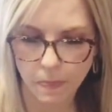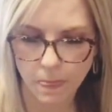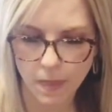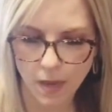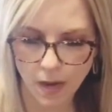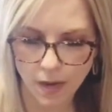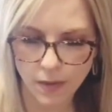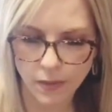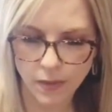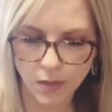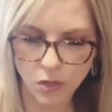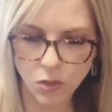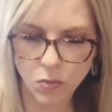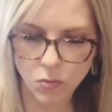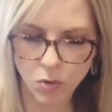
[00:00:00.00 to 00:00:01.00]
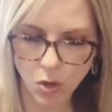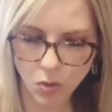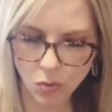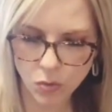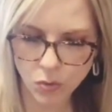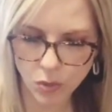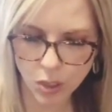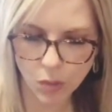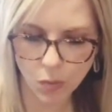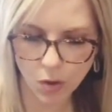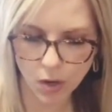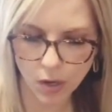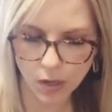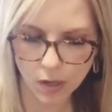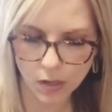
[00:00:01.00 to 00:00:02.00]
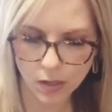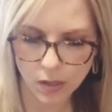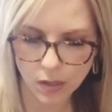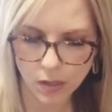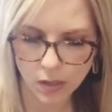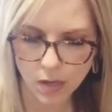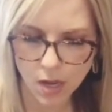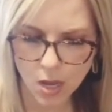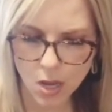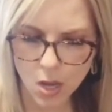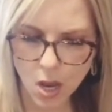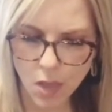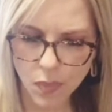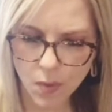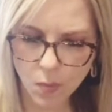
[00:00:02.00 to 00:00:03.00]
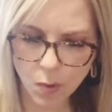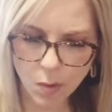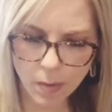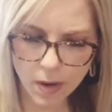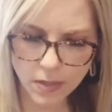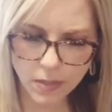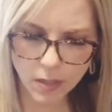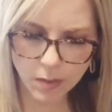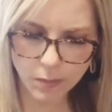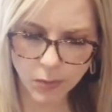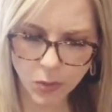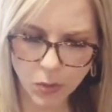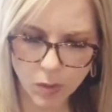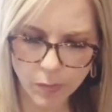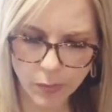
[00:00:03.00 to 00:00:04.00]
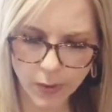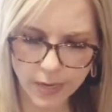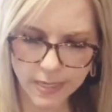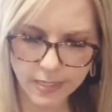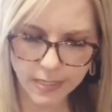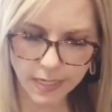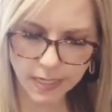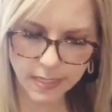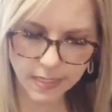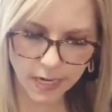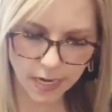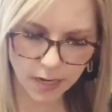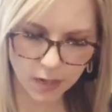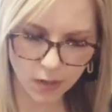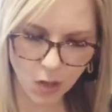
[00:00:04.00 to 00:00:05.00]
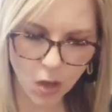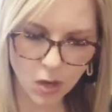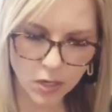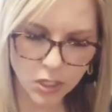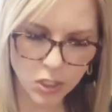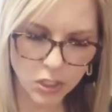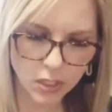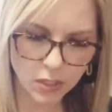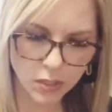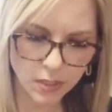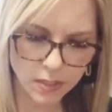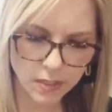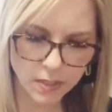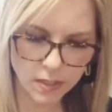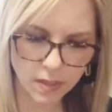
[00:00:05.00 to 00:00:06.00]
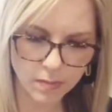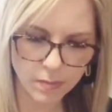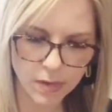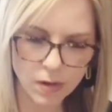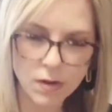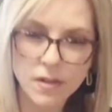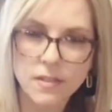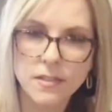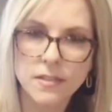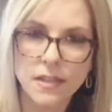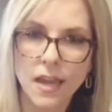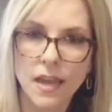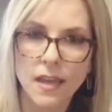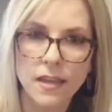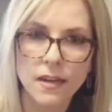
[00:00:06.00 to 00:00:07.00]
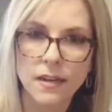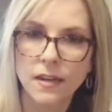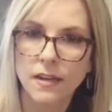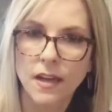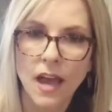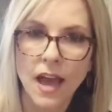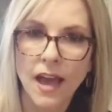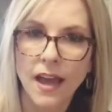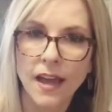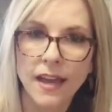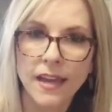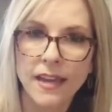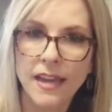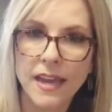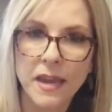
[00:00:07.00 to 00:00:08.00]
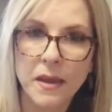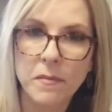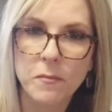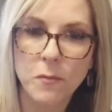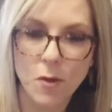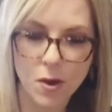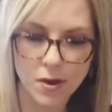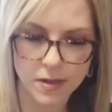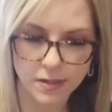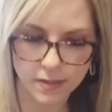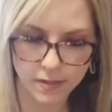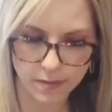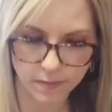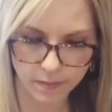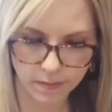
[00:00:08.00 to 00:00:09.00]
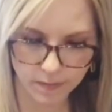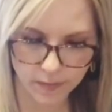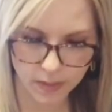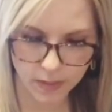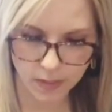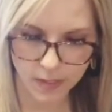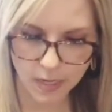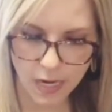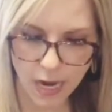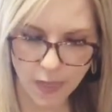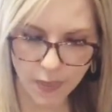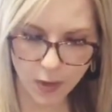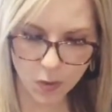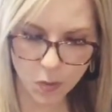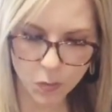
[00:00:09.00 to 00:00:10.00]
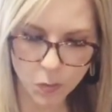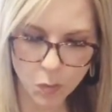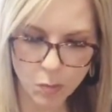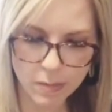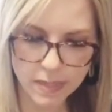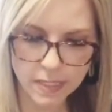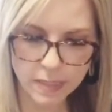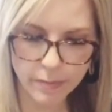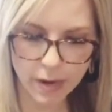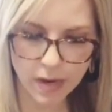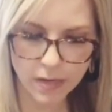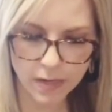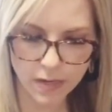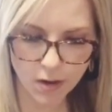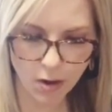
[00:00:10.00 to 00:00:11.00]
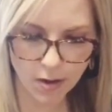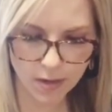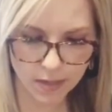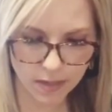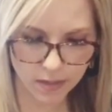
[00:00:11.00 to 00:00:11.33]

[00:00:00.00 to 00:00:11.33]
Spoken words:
I think you know who you are. The robot's computer brain didn't take long. She looked into the mirror and said, I am Roz. And the old woman smiled and nodded.